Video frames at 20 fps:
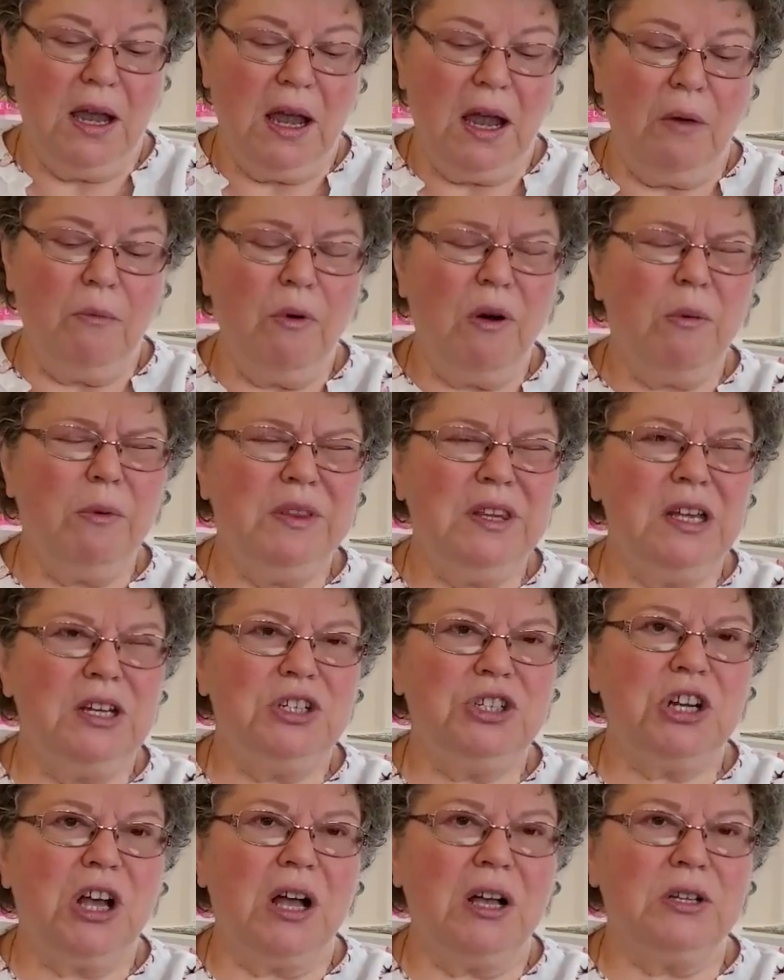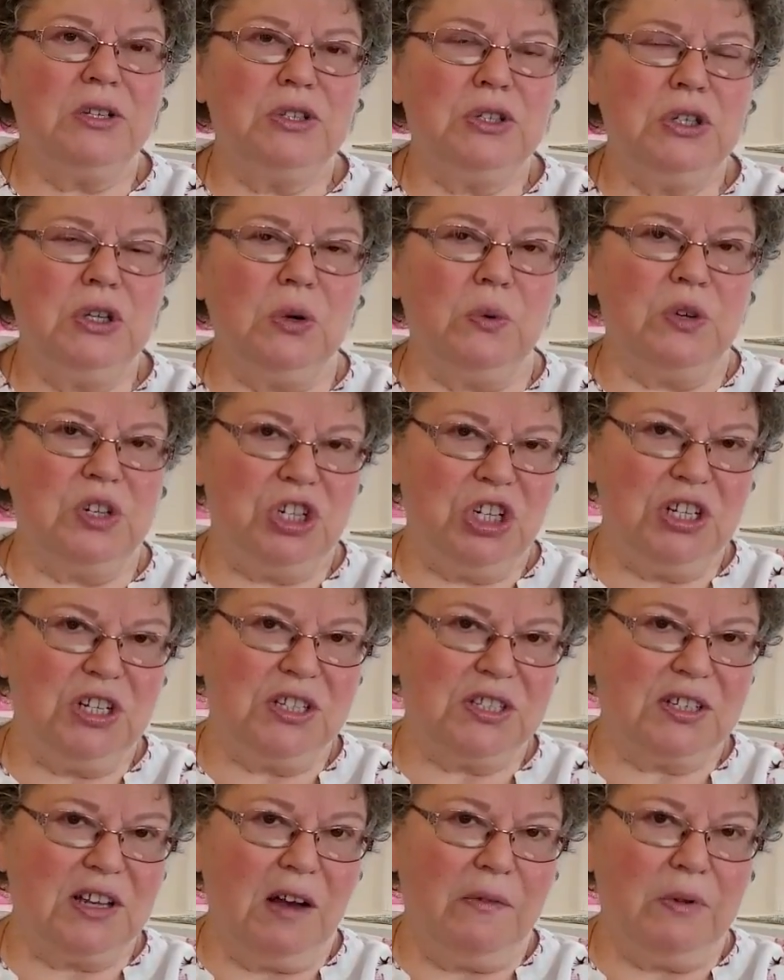And what would that child do when she
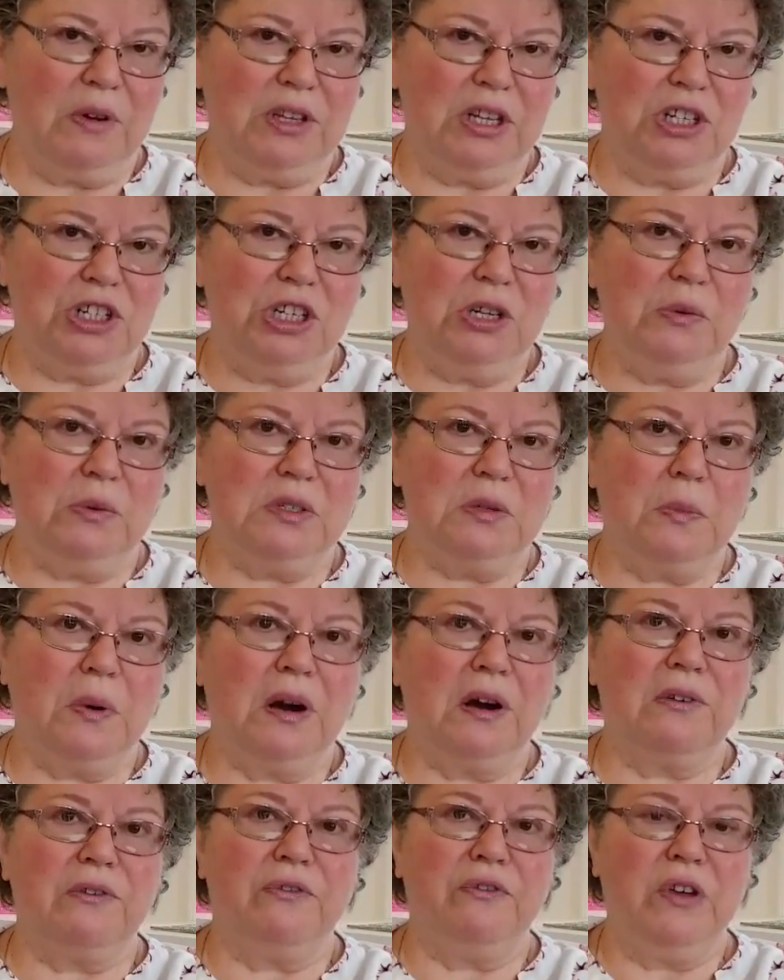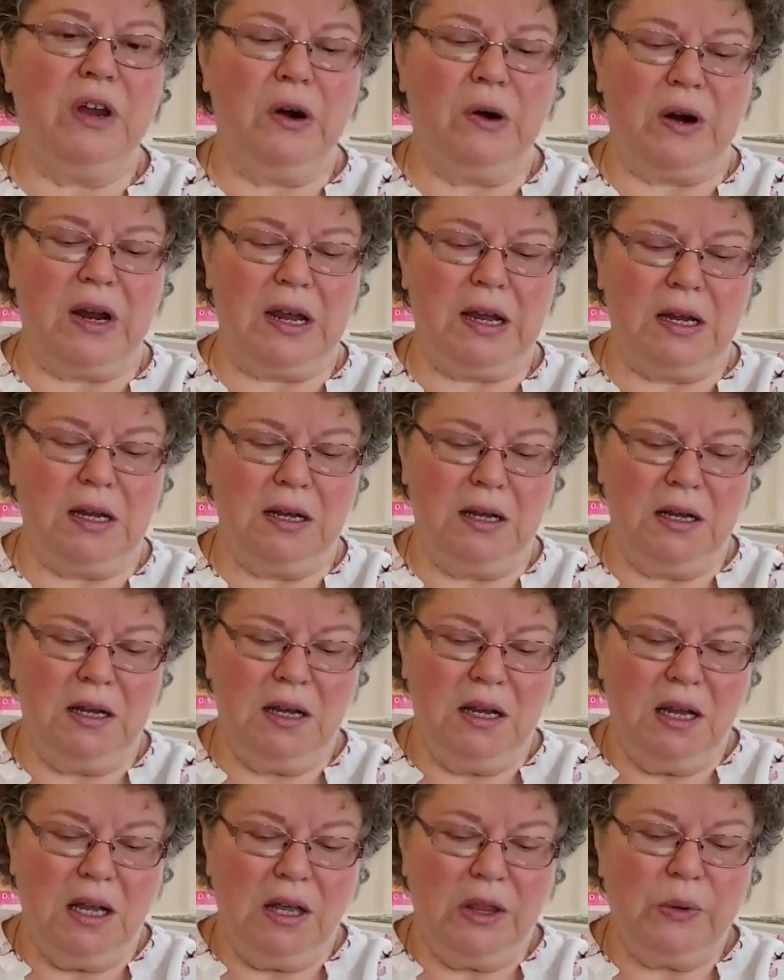discovered that she was part fairy?
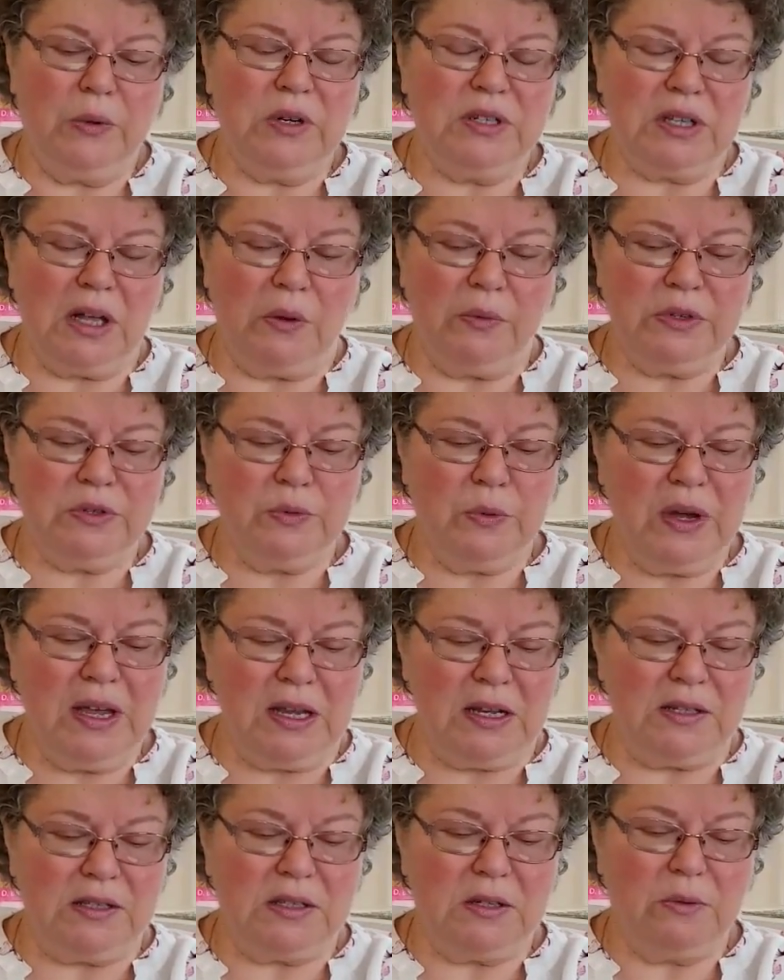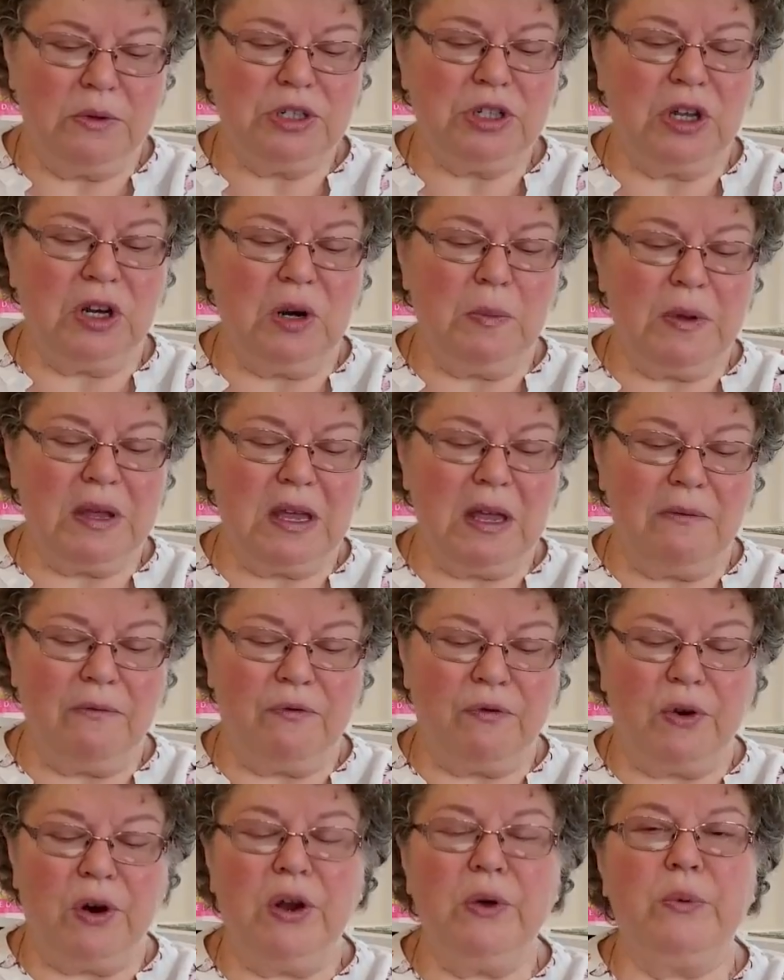The result was Wings, which later became
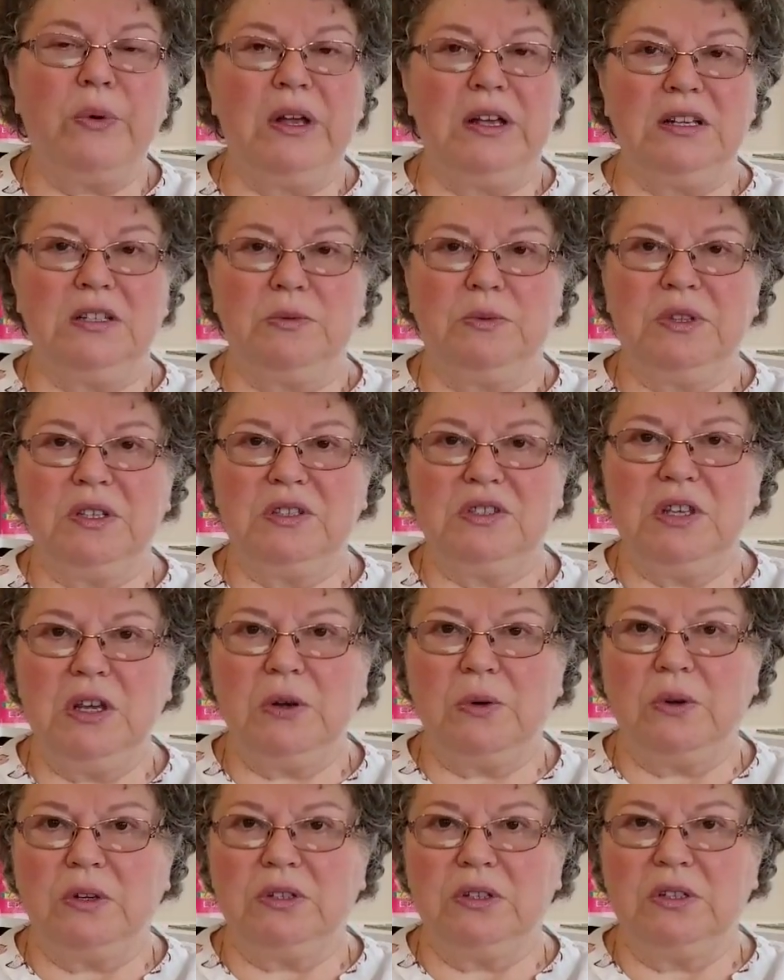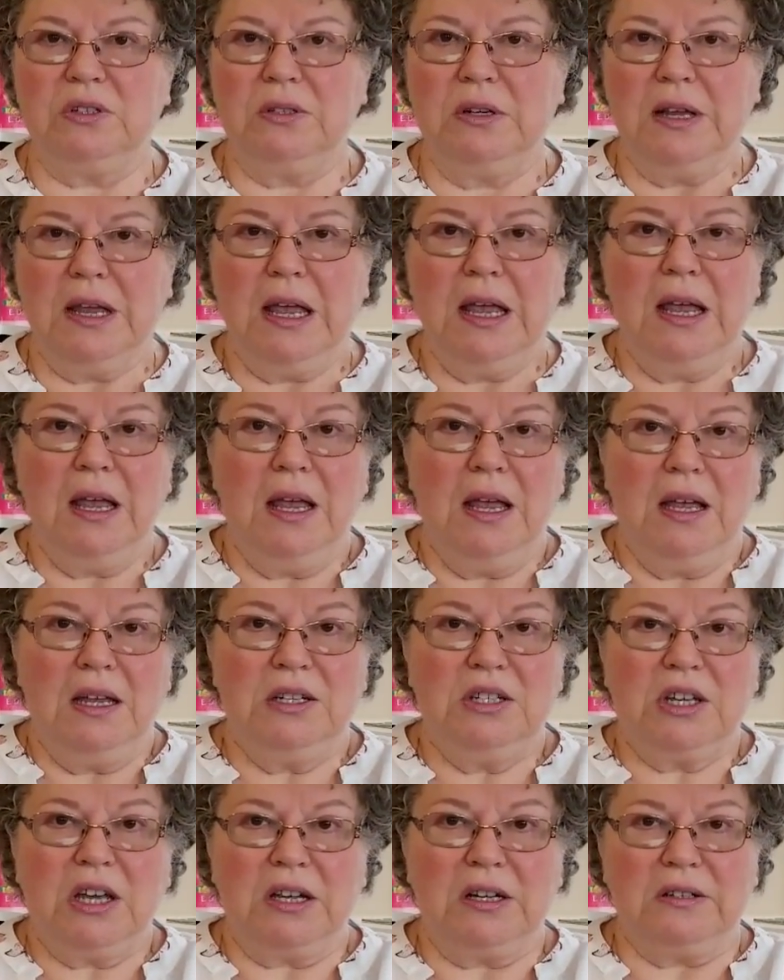Fairy Wings with the sequel
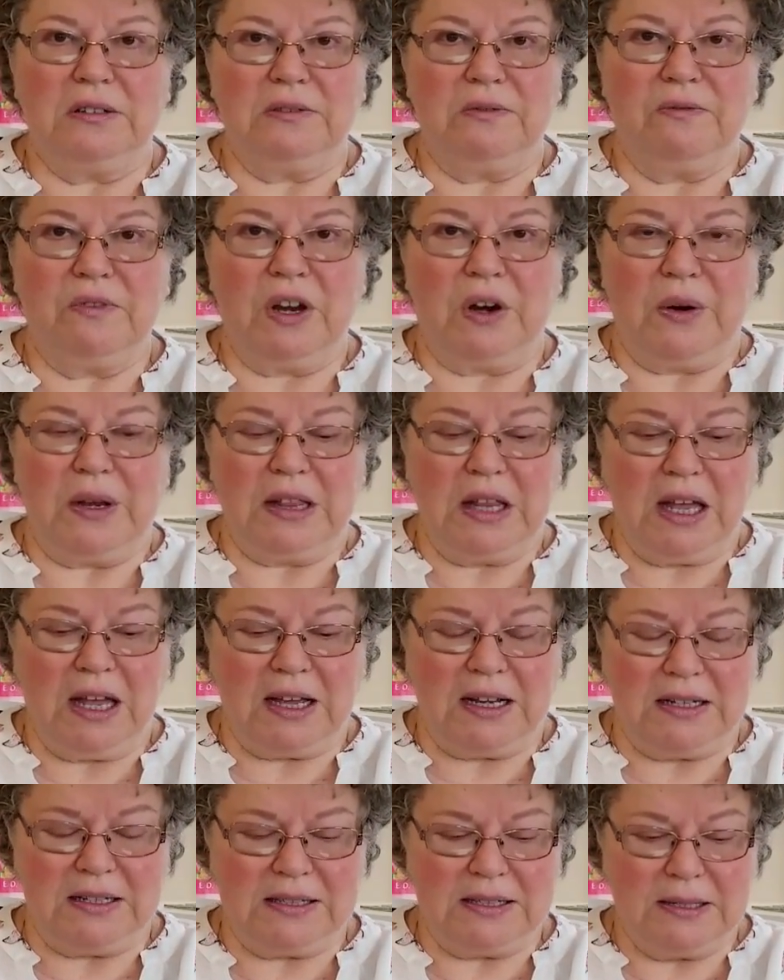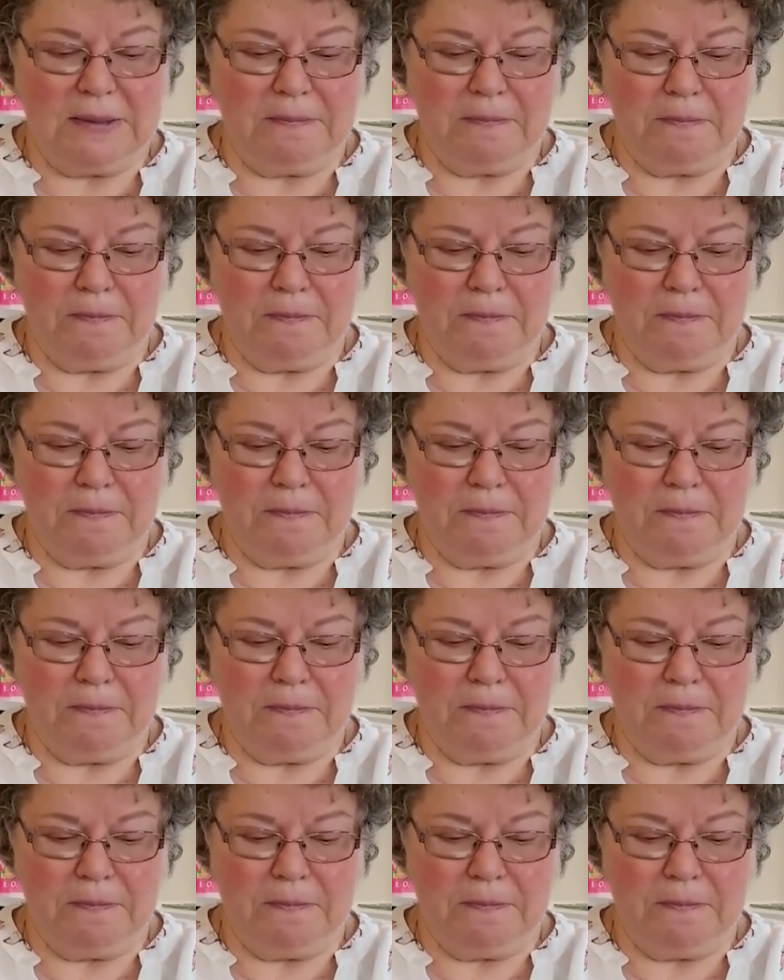titled Fairy Lies.